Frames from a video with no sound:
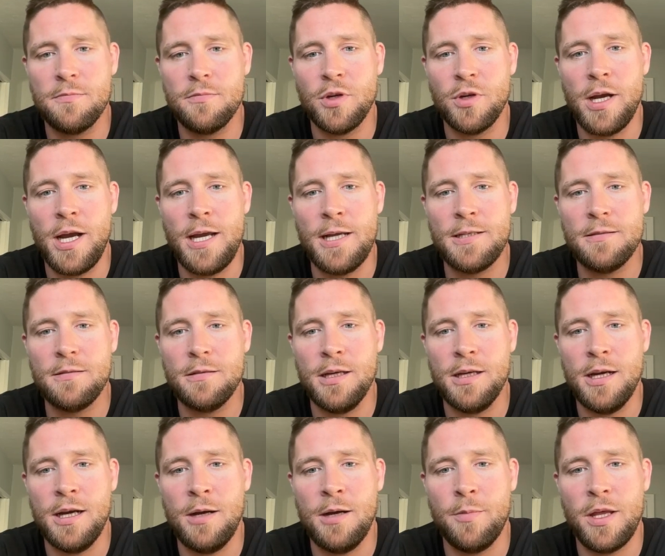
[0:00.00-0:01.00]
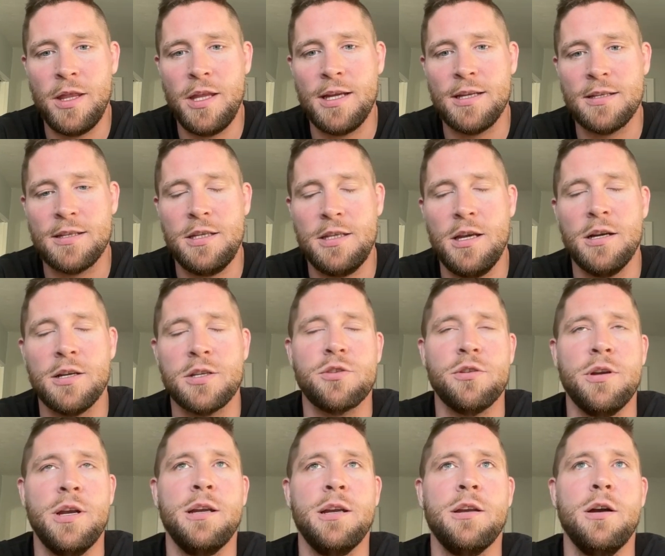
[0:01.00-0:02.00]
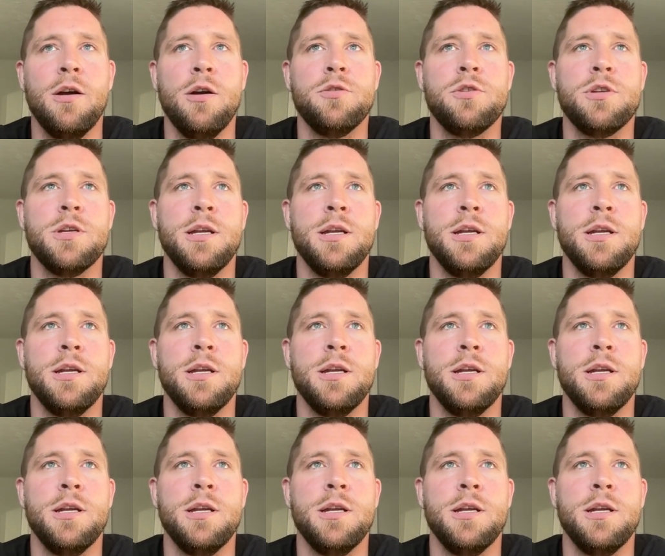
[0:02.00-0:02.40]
Right. I think as a young strength coach,